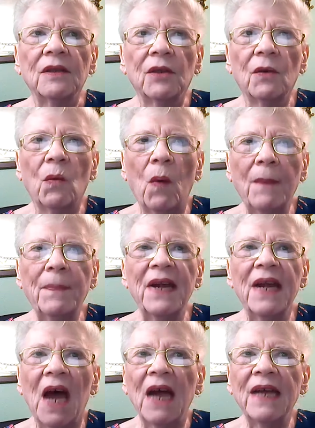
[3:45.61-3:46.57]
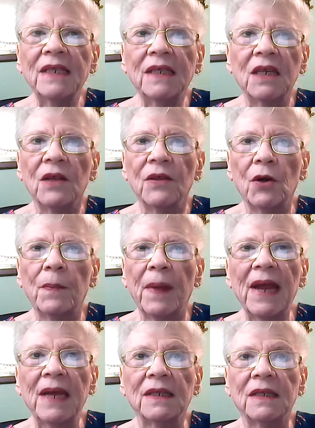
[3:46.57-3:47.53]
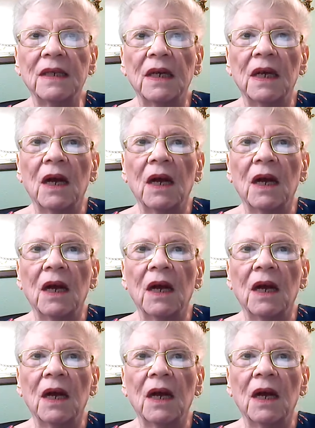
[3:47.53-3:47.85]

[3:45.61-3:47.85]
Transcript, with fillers: weaponized their base,